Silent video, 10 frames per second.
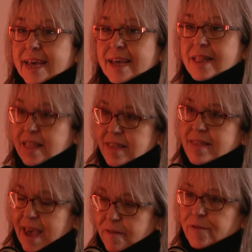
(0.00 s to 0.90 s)
This is
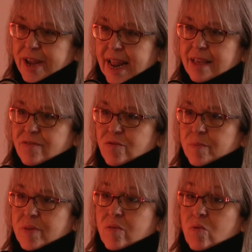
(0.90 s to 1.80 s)
every
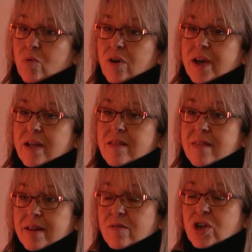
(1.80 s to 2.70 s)
classroom. So the
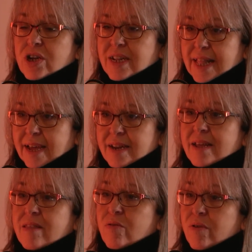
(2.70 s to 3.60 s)
solution to that
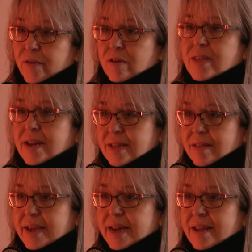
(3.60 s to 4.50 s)
is universal
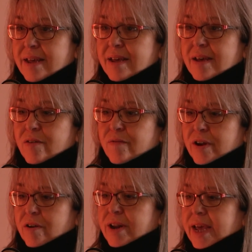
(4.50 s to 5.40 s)
design for
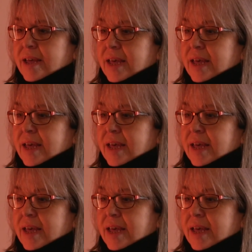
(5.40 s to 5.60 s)
learning.